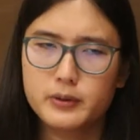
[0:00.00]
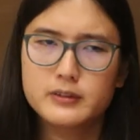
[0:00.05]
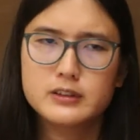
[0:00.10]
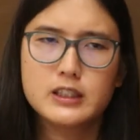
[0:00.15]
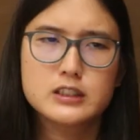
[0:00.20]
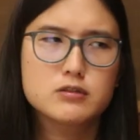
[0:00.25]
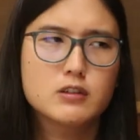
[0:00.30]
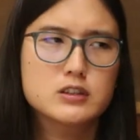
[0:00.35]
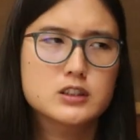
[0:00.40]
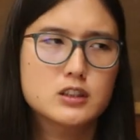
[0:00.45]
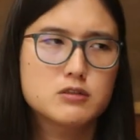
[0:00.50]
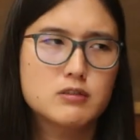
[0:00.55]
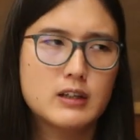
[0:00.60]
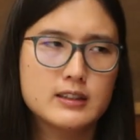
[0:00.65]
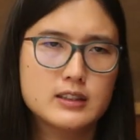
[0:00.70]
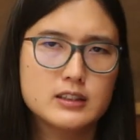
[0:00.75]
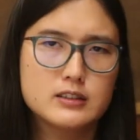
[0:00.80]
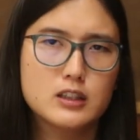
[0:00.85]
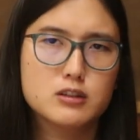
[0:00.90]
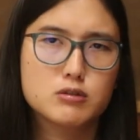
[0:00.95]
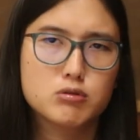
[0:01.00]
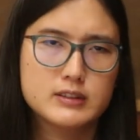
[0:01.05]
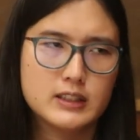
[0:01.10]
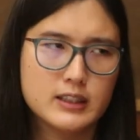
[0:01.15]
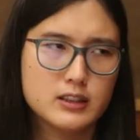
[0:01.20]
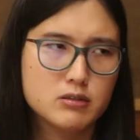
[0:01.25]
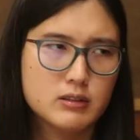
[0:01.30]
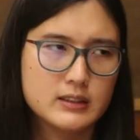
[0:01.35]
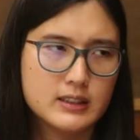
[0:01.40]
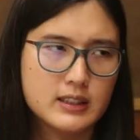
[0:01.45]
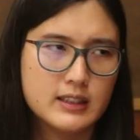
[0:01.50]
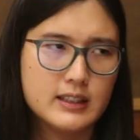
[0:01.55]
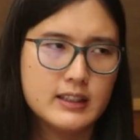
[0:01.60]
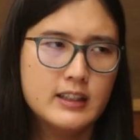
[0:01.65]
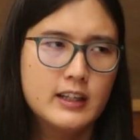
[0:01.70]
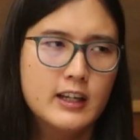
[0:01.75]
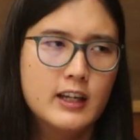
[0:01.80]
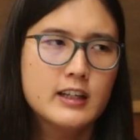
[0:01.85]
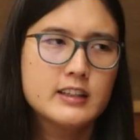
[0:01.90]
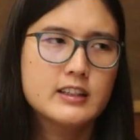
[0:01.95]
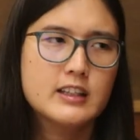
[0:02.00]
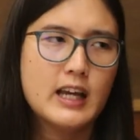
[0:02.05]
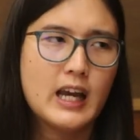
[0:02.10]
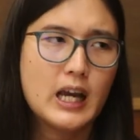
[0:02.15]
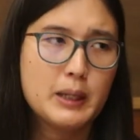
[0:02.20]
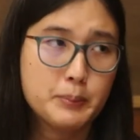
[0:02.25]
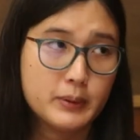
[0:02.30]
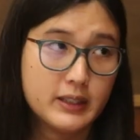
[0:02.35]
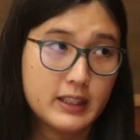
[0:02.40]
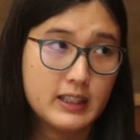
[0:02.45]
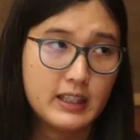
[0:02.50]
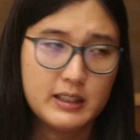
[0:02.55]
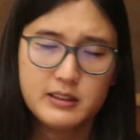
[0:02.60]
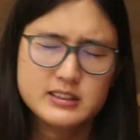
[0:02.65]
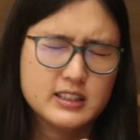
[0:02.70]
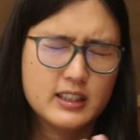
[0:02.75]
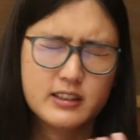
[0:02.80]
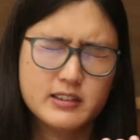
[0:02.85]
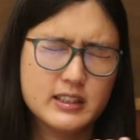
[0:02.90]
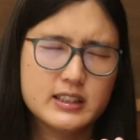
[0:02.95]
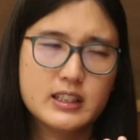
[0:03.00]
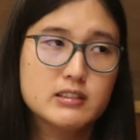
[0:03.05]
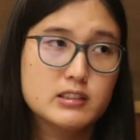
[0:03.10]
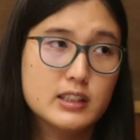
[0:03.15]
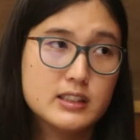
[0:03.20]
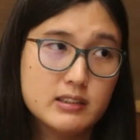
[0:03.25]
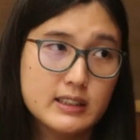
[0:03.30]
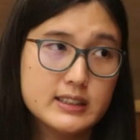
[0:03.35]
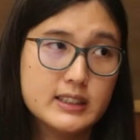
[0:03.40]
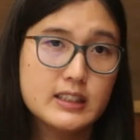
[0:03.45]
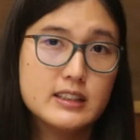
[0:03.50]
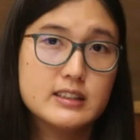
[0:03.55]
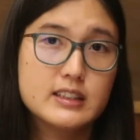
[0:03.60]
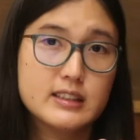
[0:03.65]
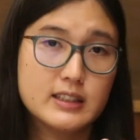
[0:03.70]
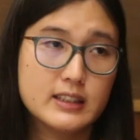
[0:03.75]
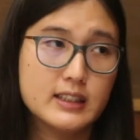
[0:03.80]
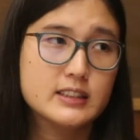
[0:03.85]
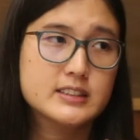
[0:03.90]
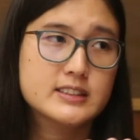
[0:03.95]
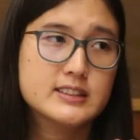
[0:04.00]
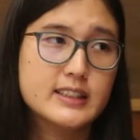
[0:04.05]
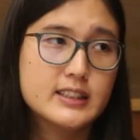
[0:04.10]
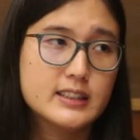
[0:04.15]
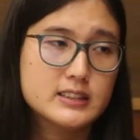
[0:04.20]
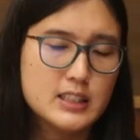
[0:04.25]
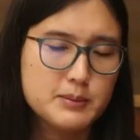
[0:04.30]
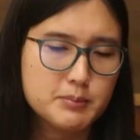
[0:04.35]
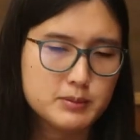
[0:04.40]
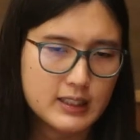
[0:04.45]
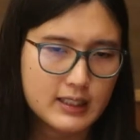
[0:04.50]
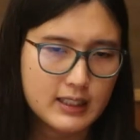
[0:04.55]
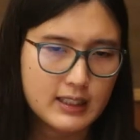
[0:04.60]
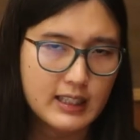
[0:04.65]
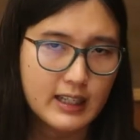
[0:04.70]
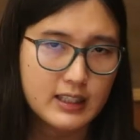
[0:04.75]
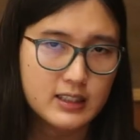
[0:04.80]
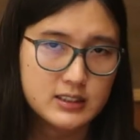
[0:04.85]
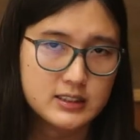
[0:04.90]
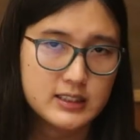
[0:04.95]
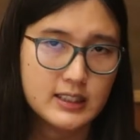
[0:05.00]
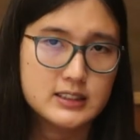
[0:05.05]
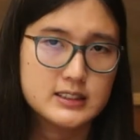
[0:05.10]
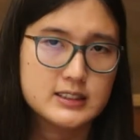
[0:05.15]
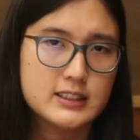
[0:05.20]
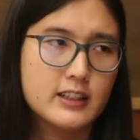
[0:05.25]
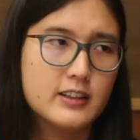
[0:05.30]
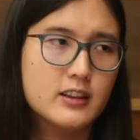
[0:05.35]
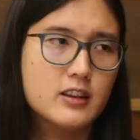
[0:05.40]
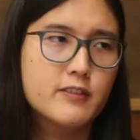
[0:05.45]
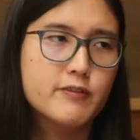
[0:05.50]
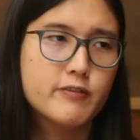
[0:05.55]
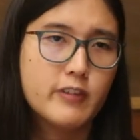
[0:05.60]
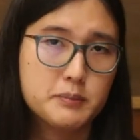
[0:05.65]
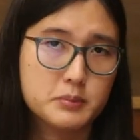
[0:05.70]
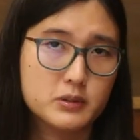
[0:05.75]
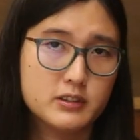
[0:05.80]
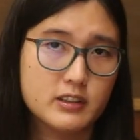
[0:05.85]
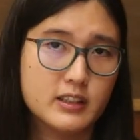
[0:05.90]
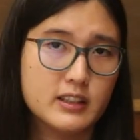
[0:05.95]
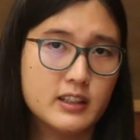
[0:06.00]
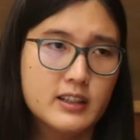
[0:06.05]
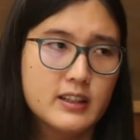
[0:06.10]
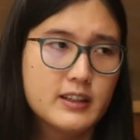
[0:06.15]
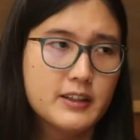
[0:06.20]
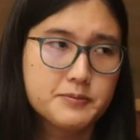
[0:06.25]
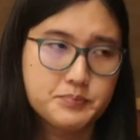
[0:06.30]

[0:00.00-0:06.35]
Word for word: this was around the 2020 AAP, uh, sorry, 2020 Delhi State Assembly elections in February.